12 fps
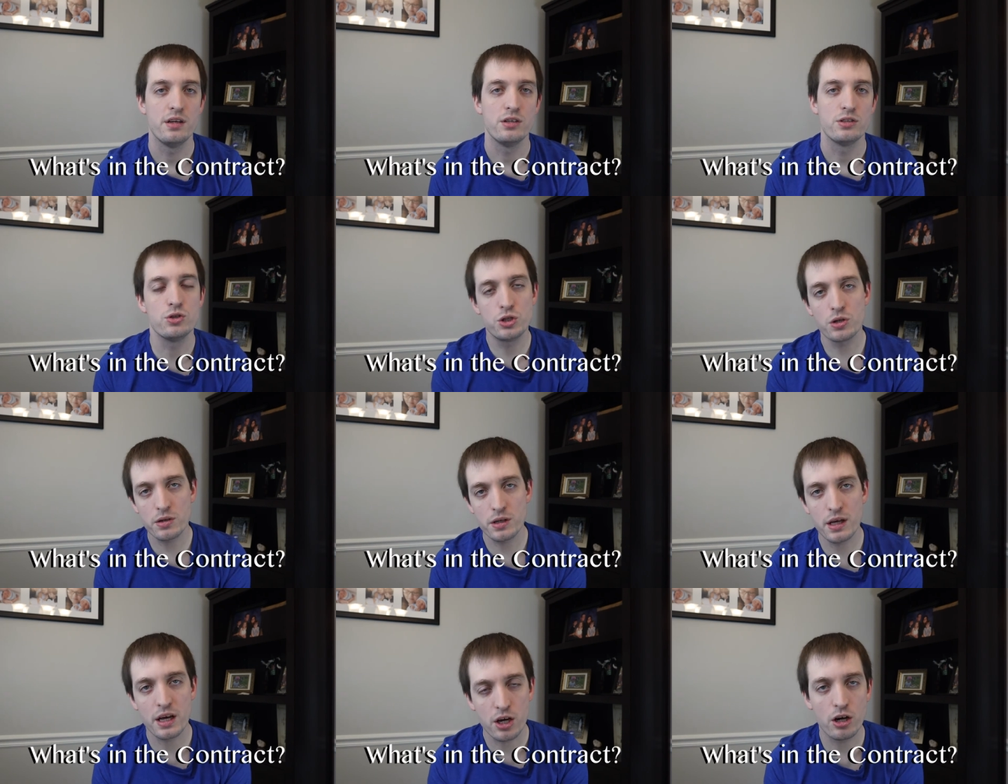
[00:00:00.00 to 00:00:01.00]
So
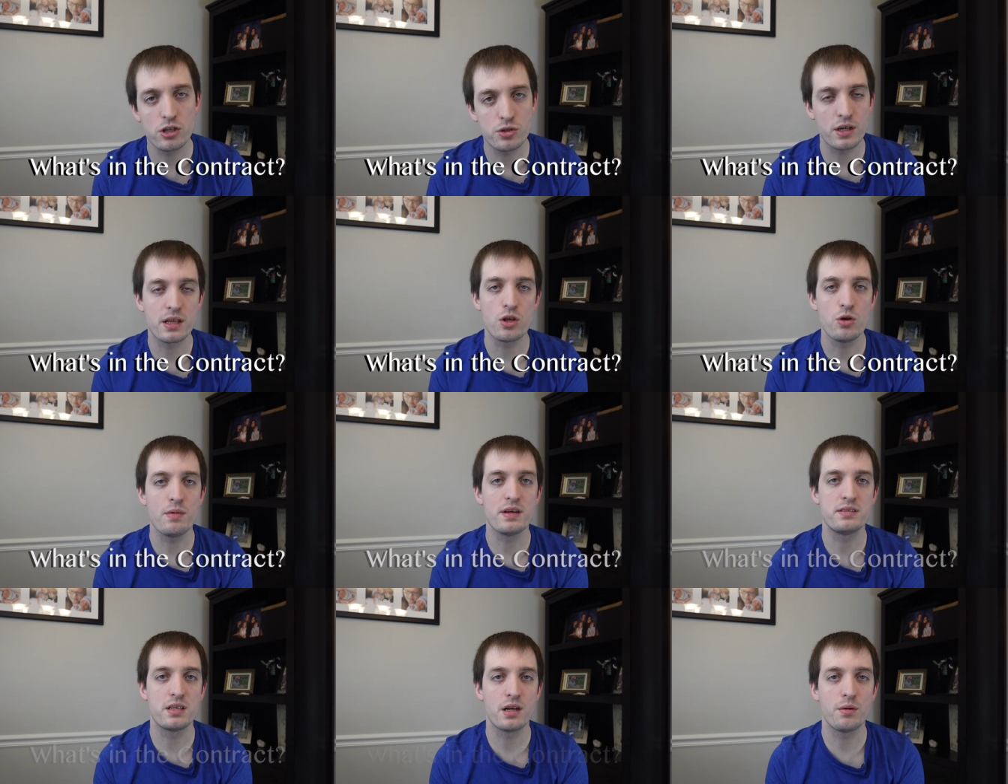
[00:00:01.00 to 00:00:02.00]
generally a contract that you may
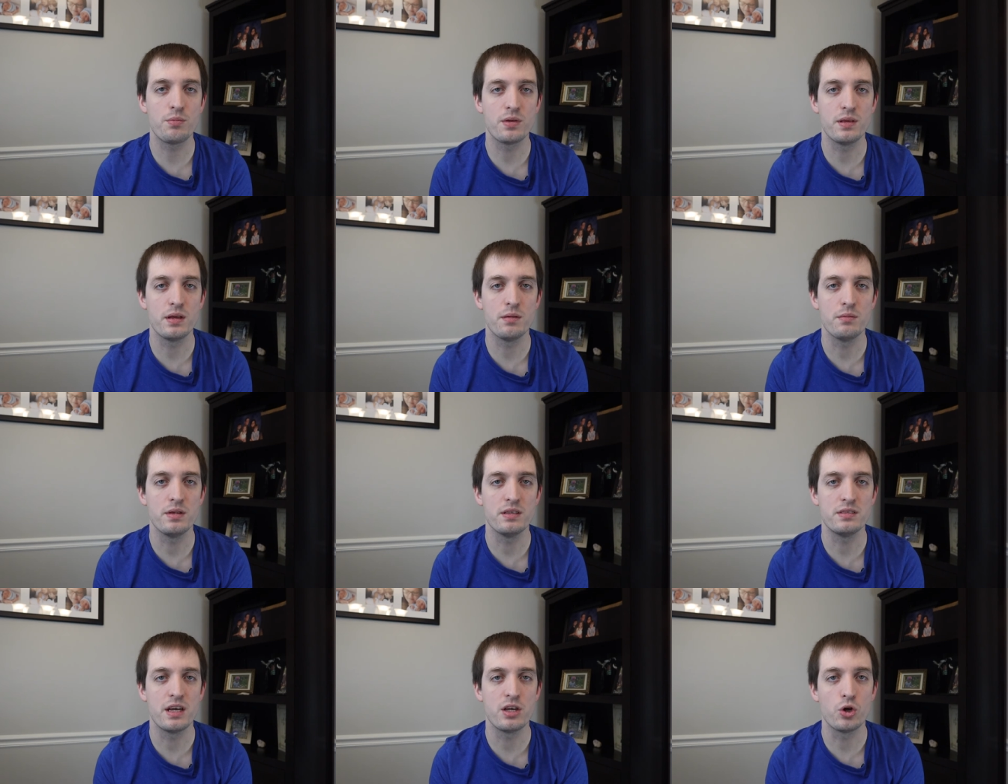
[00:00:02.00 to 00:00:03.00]
set up with them is
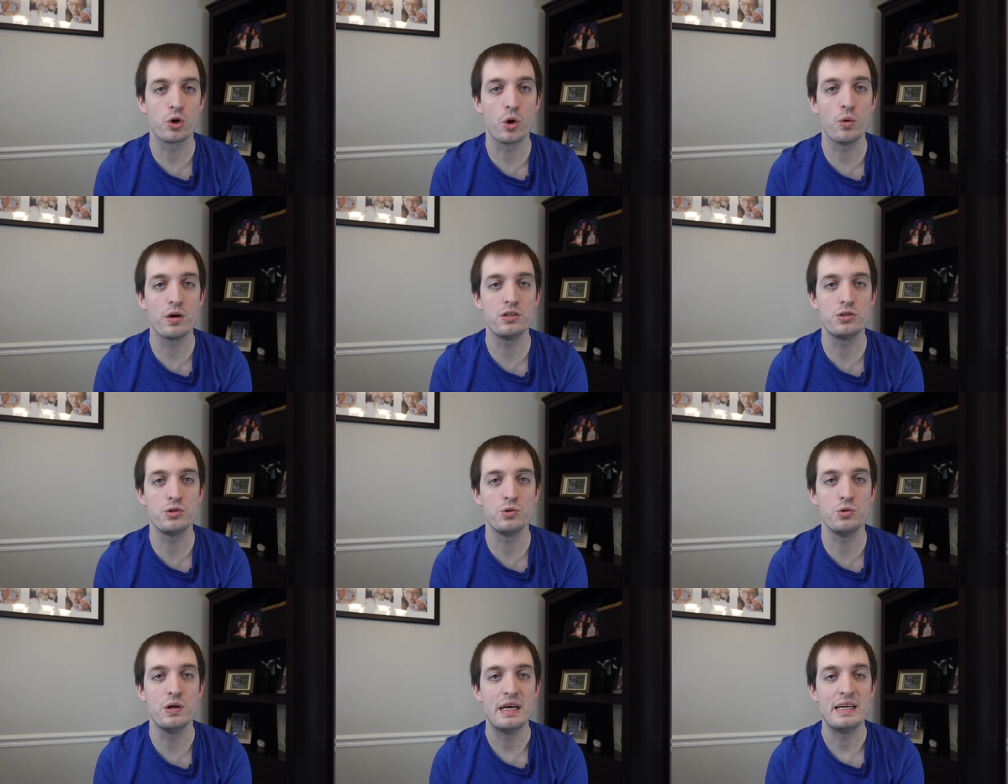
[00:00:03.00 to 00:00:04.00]
that you're going
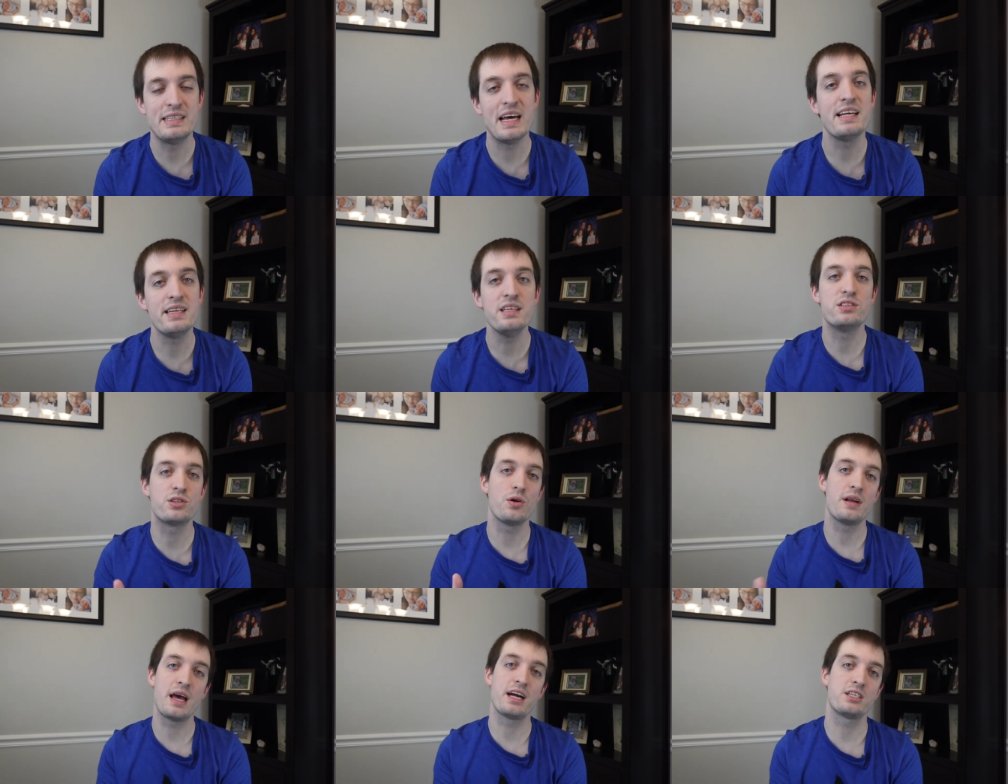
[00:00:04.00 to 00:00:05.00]
to take these
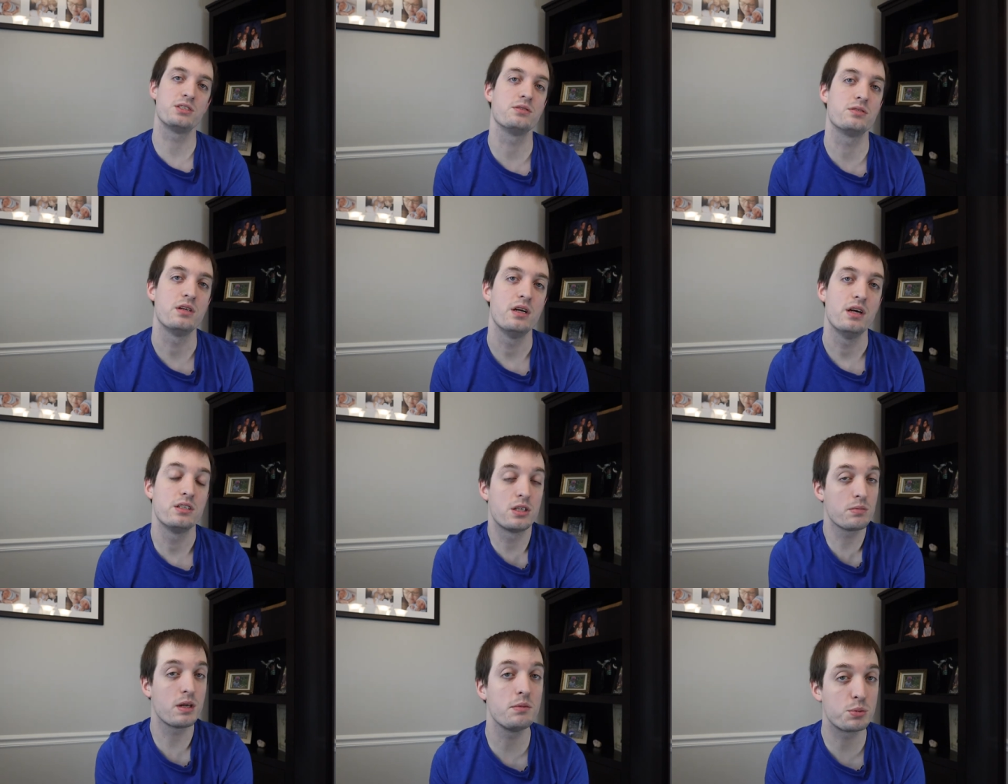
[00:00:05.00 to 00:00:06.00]
certain actions.
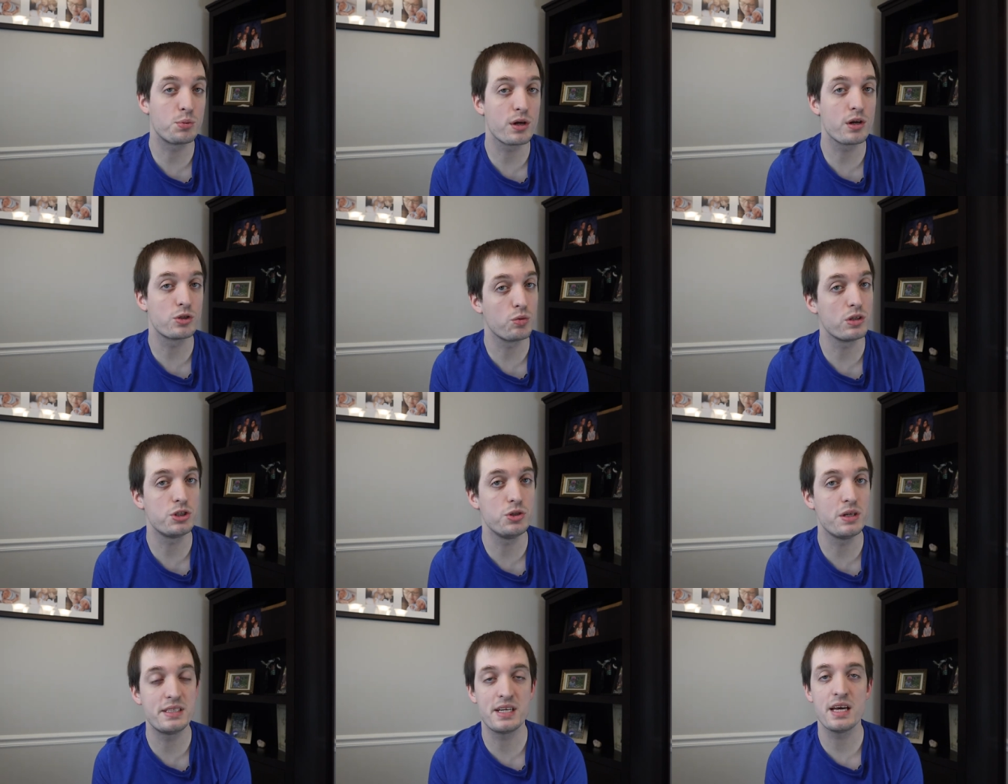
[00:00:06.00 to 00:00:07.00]
Sometimes breeders want you
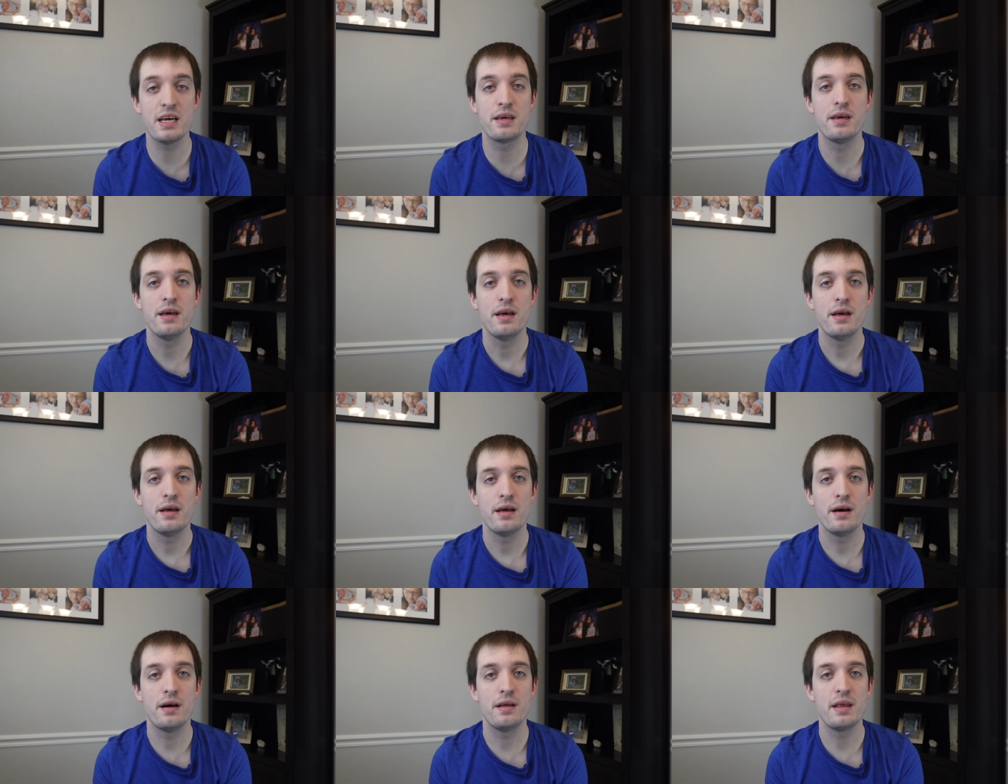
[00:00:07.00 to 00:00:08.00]
to take
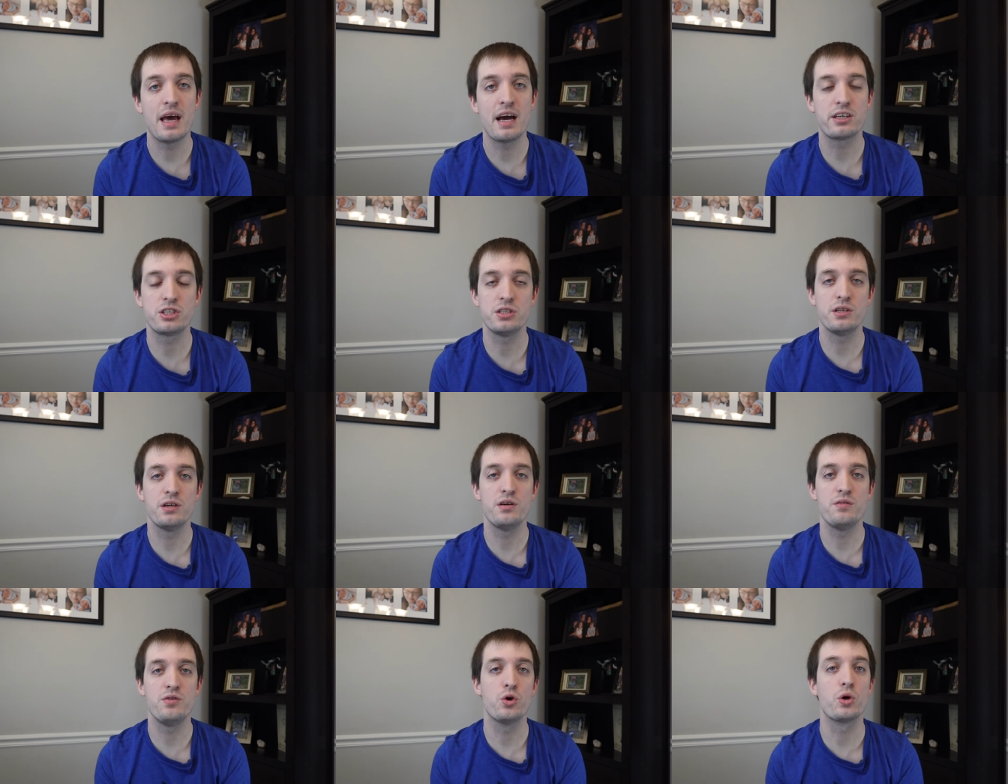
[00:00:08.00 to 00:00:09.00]
uh, the action
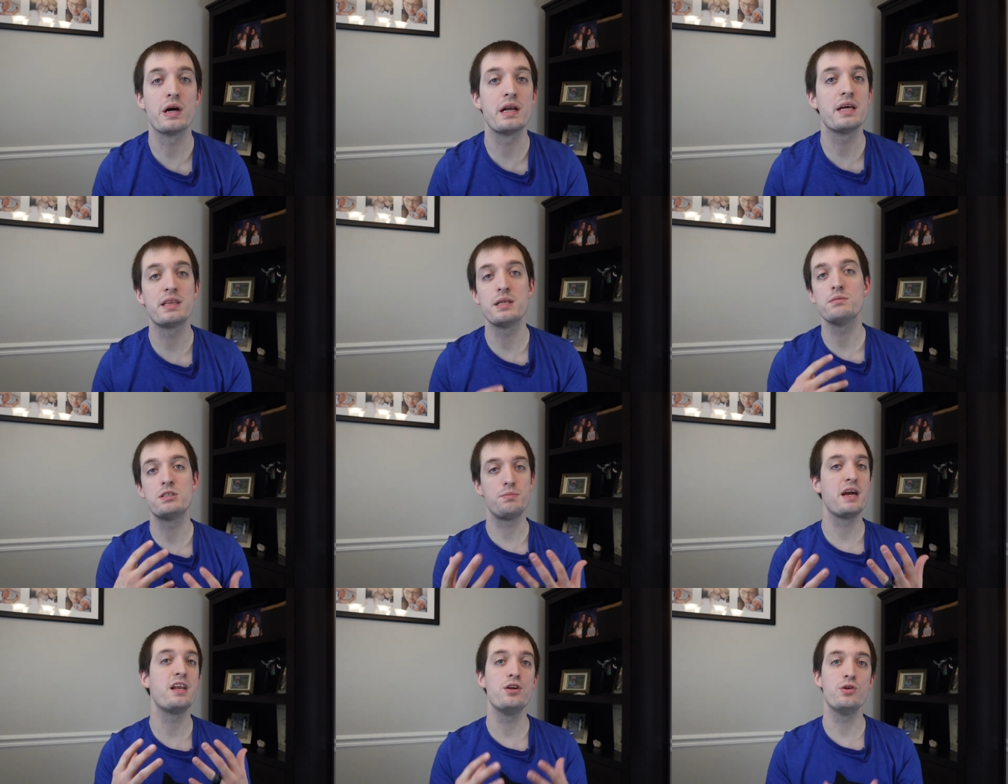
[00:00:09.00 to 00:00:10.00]
of you're going to get them
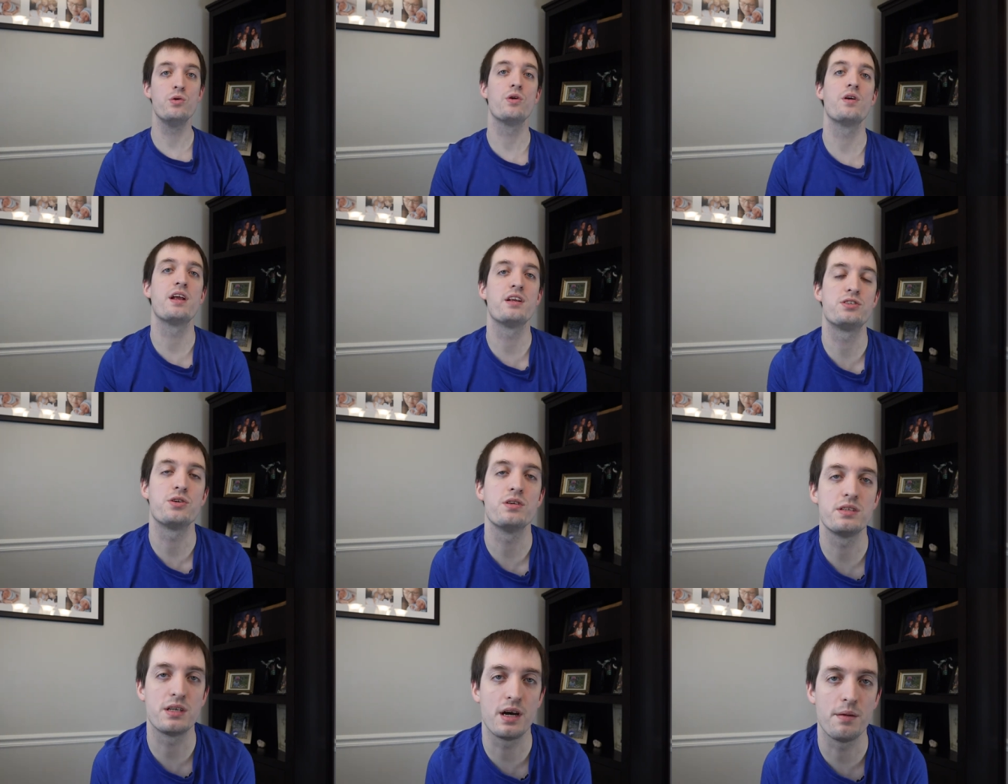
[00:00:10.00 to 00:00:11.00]
spayed and neutered at a
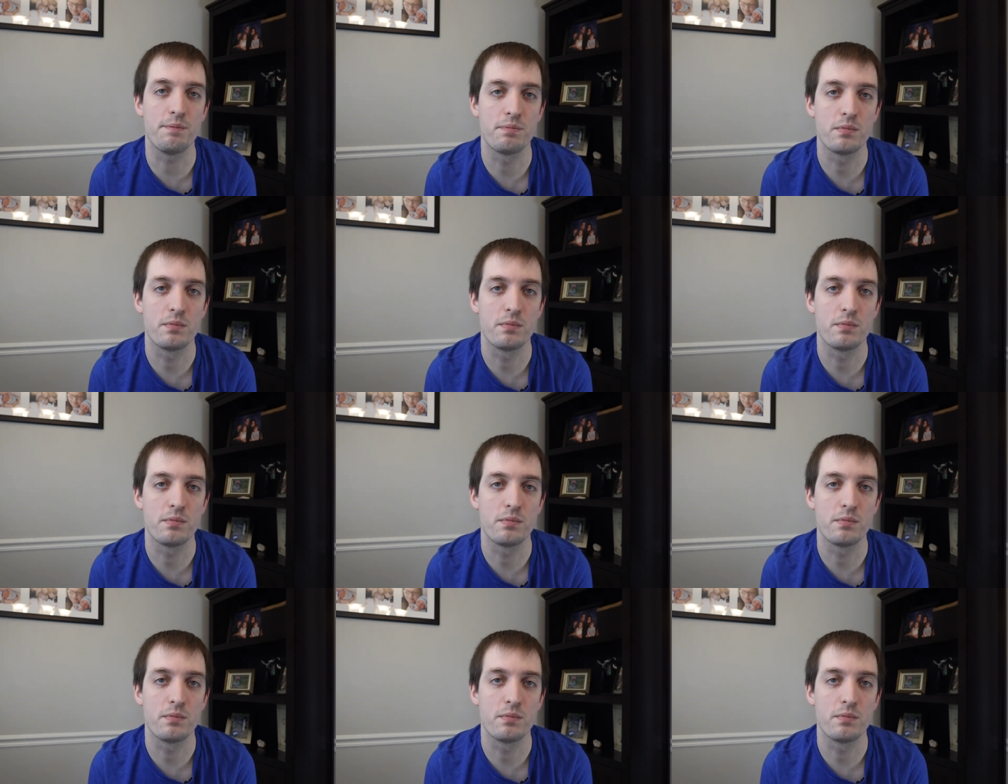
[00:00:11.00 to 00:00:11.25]
certain time.